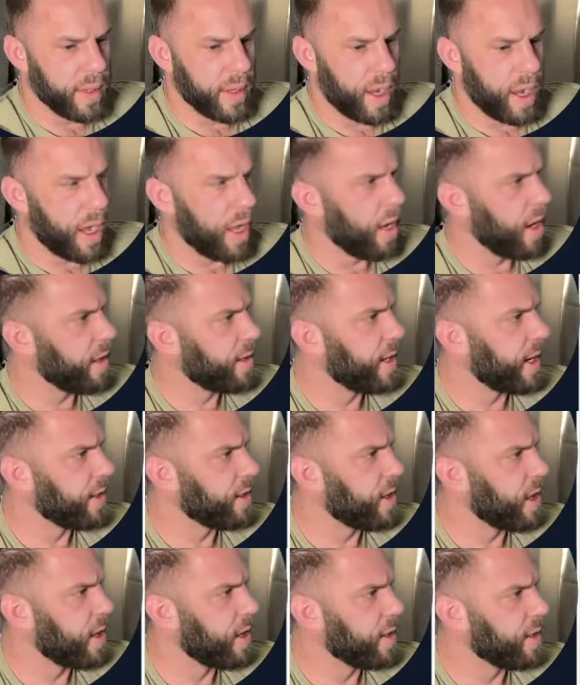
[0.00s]
all our
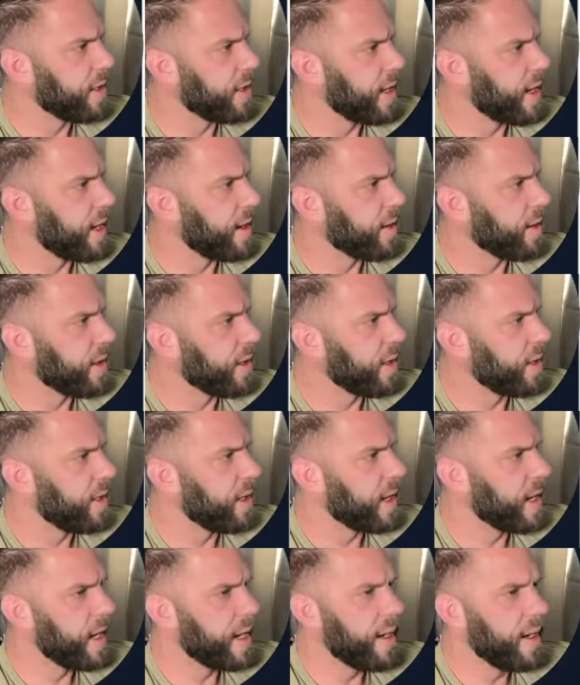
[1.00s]
text color is in there looking
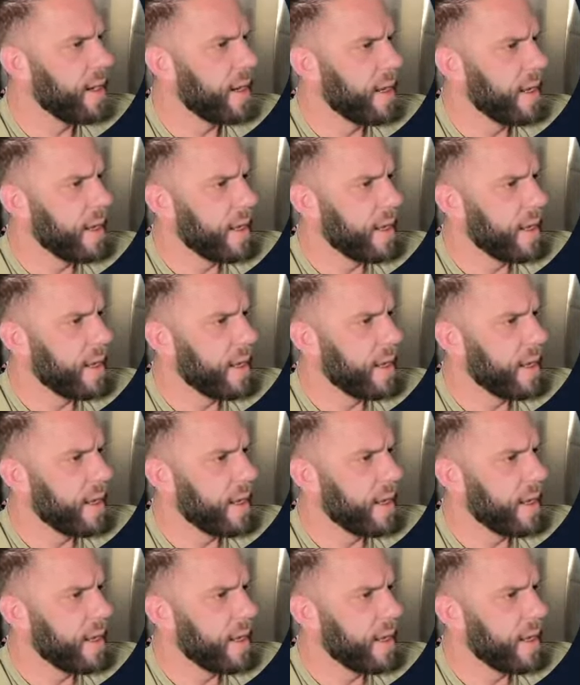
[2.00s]
good.